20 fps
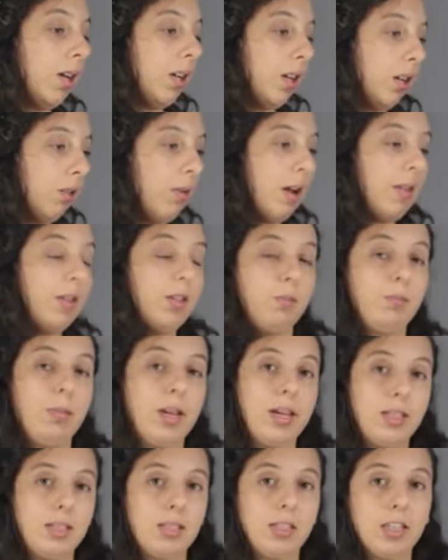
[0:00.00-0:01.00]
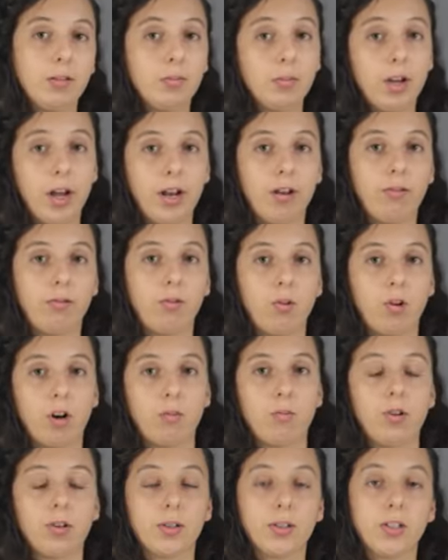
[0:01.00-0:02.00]
And while this may seem kind of
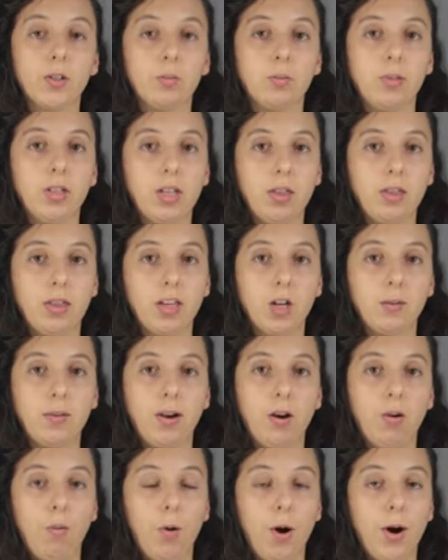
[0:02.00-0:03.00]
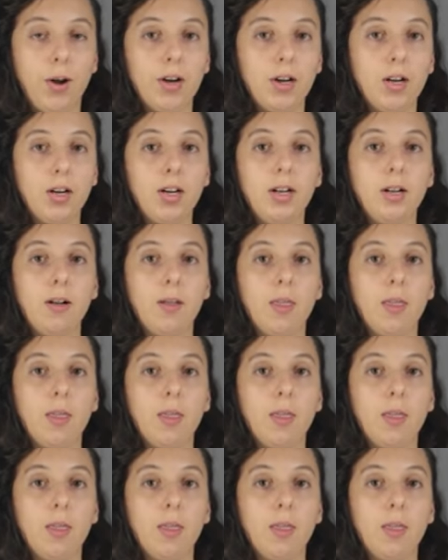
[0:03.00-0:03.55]
normal because we think about water,